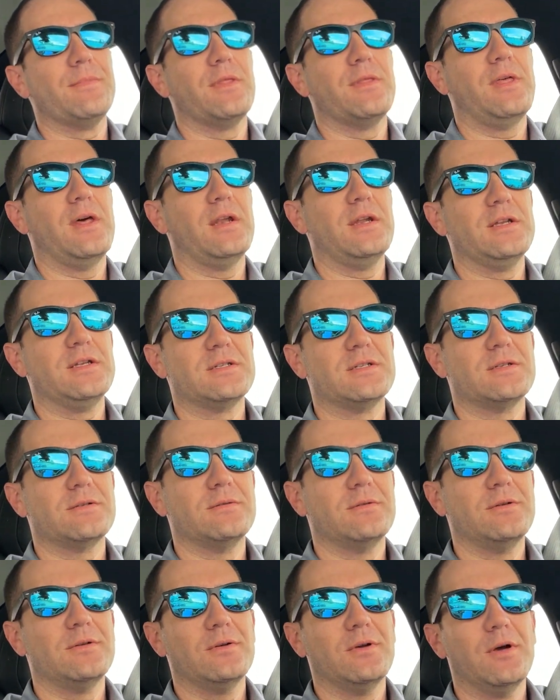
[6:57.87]
That is
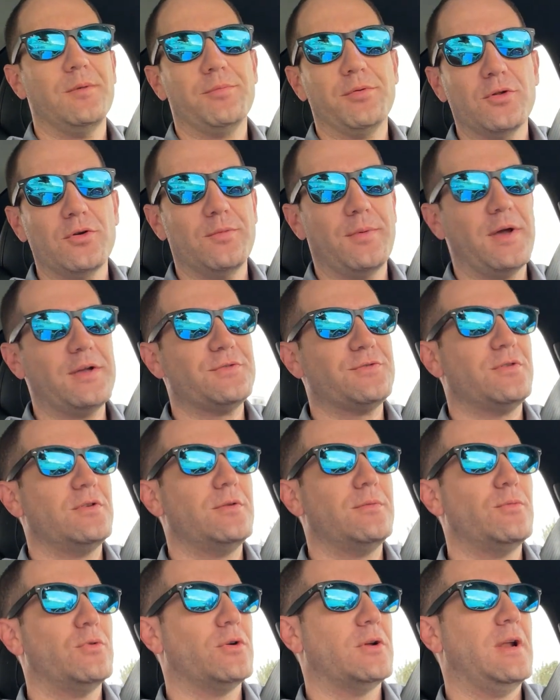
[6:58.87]
a blue
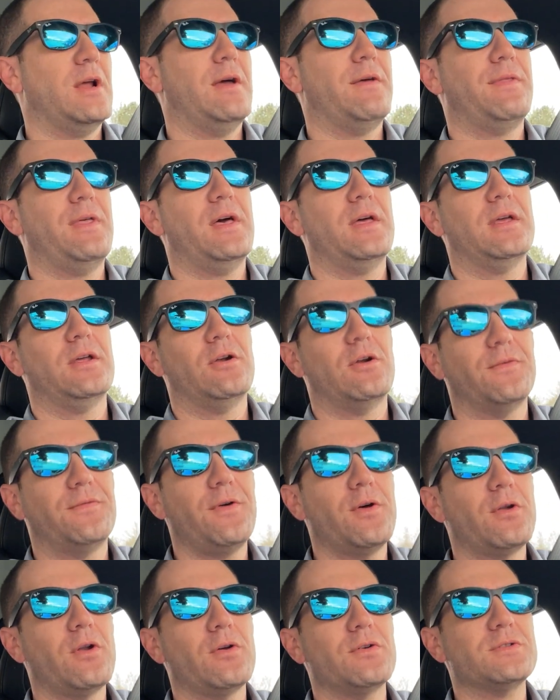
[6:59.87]
bedroom. We're going to have that in our
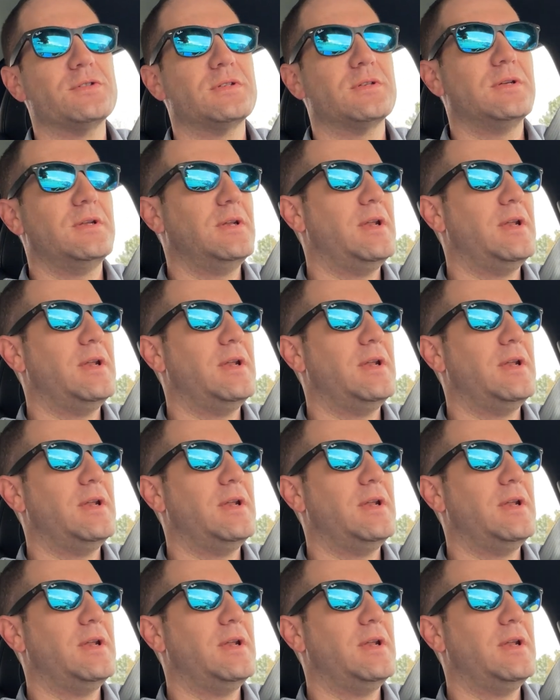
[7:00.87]
photos. And